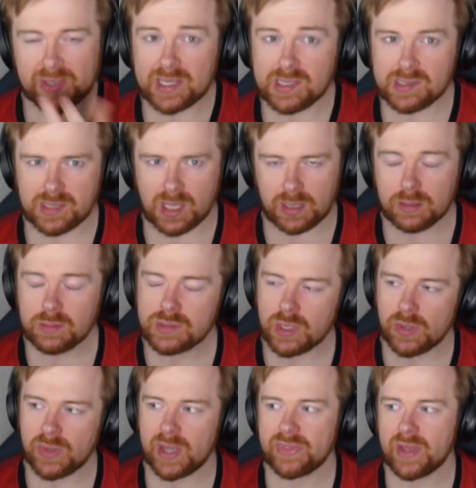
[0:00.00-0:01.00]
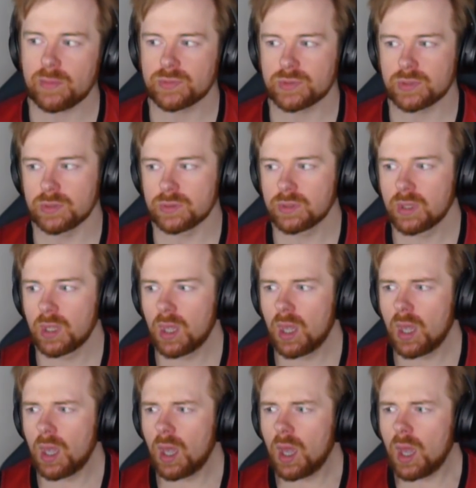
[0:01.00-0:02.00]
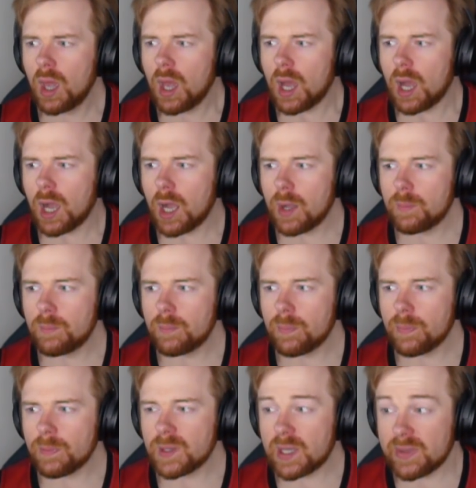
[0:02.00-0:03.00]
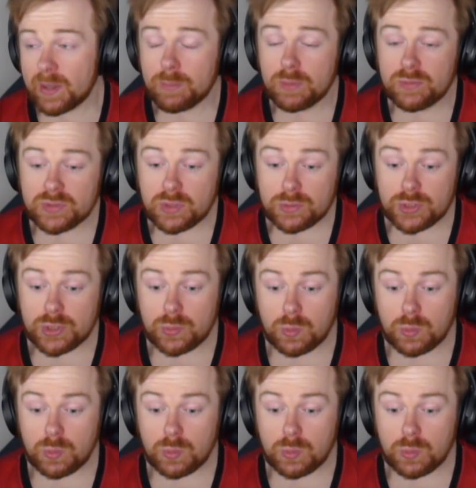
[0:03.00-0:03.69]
insane. So that was good. And that moves on to